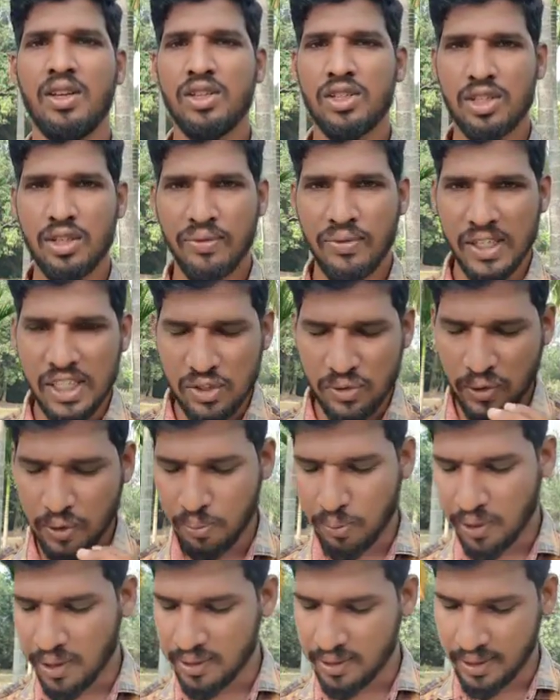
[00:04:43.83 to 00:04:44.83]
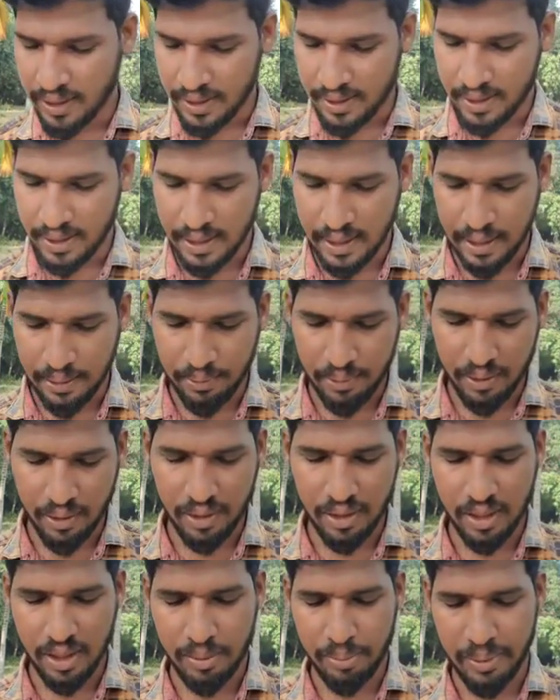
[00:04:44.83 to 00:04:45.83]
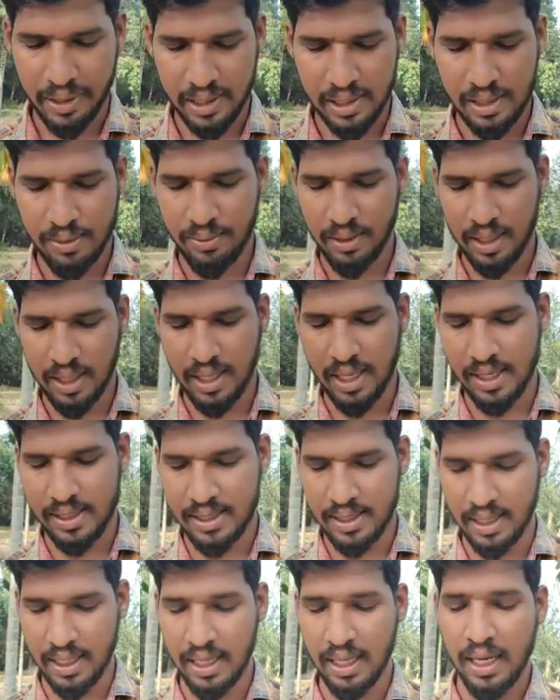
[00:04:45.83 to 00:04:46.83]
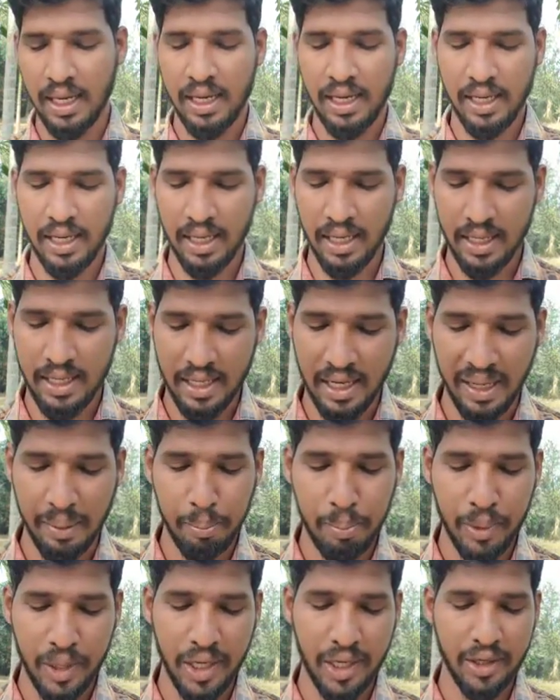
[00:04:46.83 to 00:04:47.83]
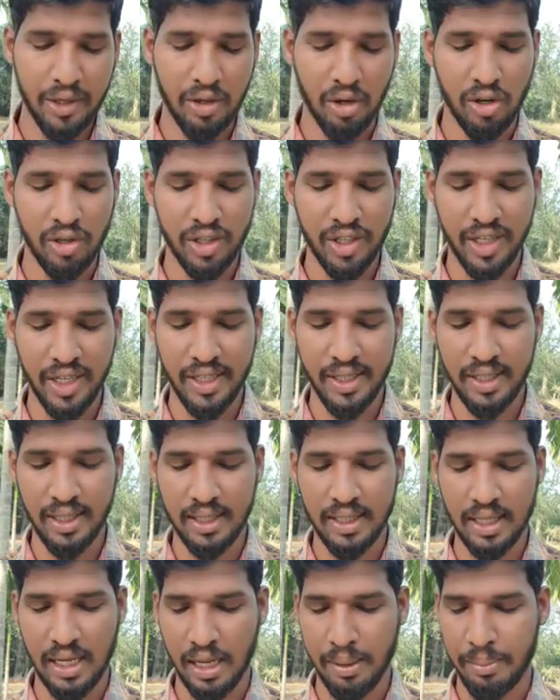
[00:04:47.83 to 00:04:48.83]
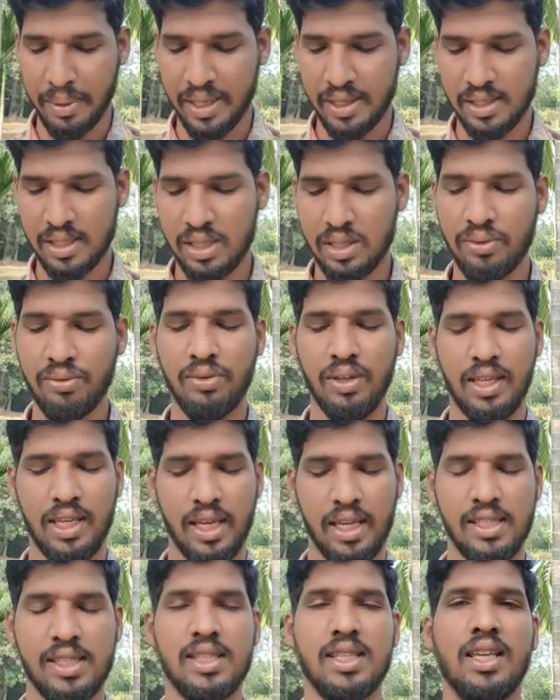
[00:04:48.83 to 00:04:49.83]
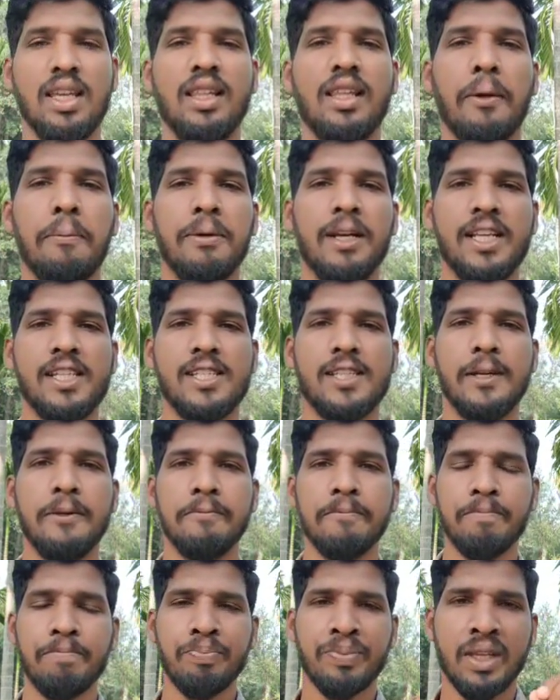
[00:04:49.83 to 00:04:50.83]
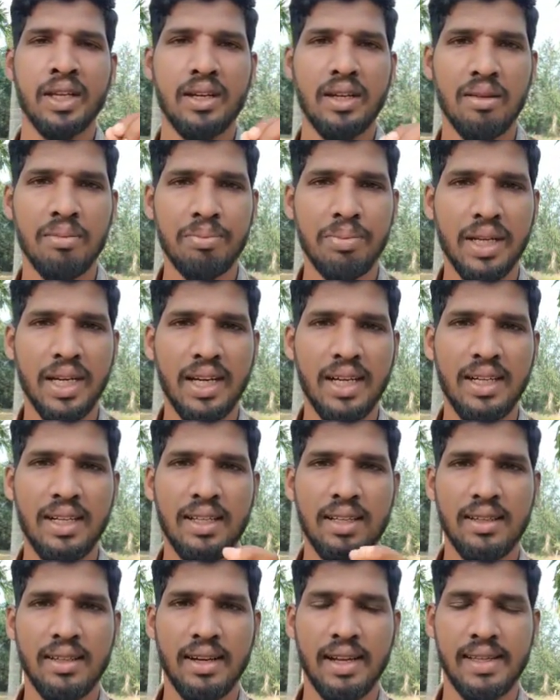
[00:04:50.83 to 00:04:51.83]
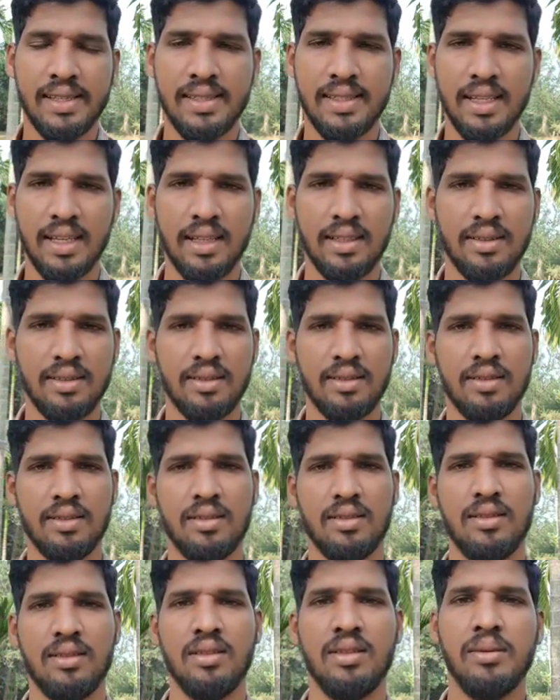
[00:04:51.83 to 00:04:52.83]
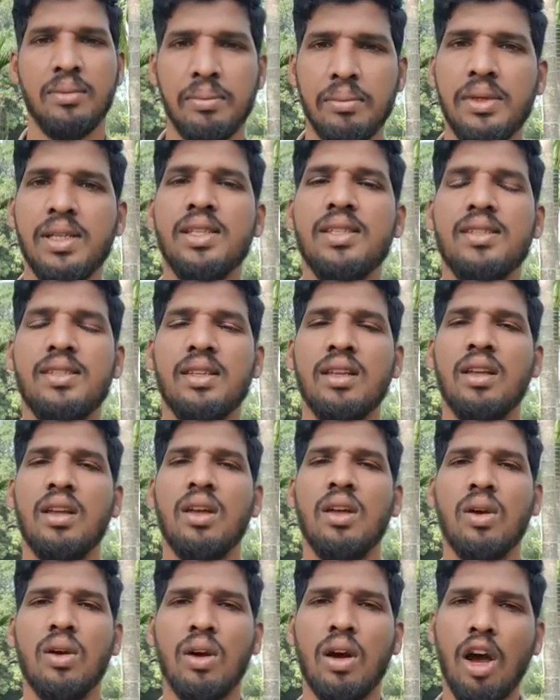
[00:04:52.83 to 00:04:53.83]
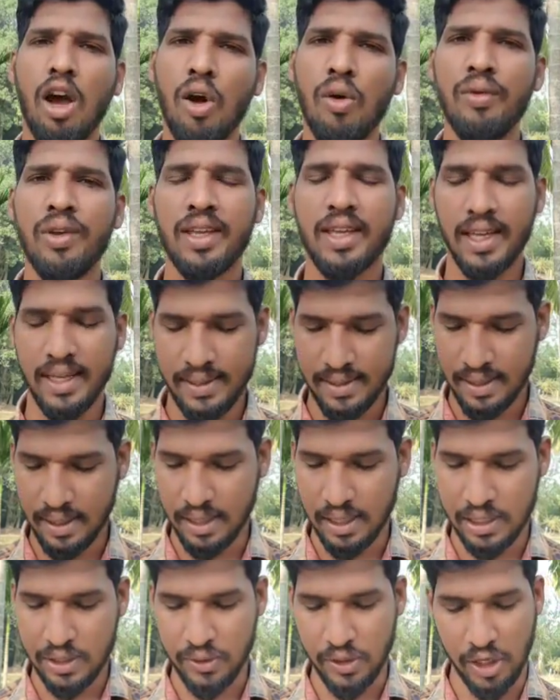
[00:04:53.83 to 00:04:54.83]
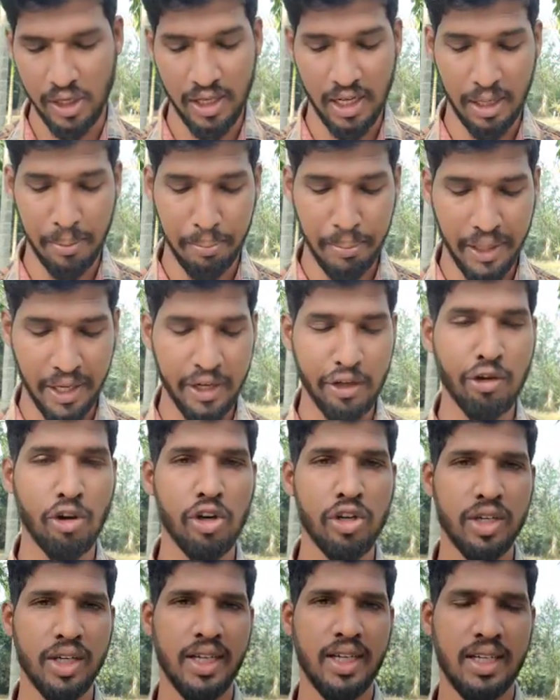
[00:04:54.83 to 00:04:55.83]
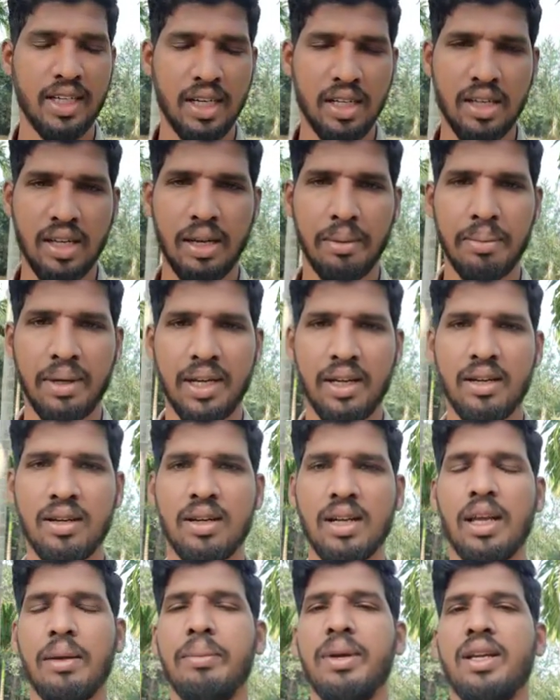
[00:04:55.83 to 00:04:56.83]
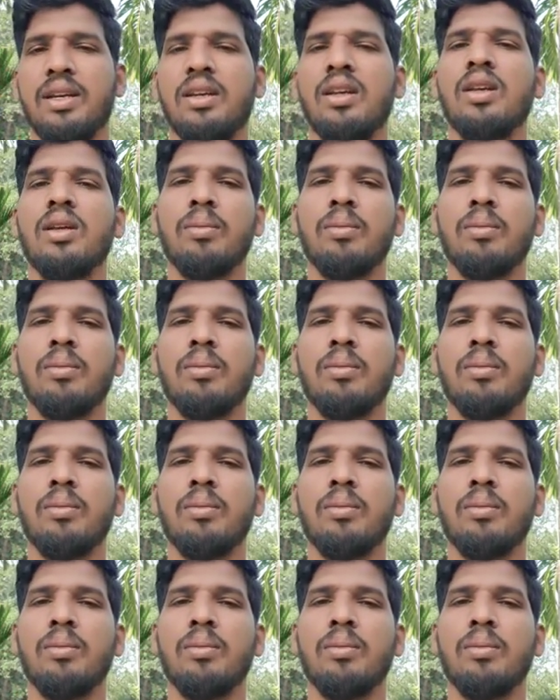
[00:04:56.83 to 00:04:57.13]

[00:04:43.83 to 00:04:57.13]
So first one point here they given on that based, we can see here temperate continental climates we can see in the place of temperate grassland. Means how we can say this one temperate continental climate?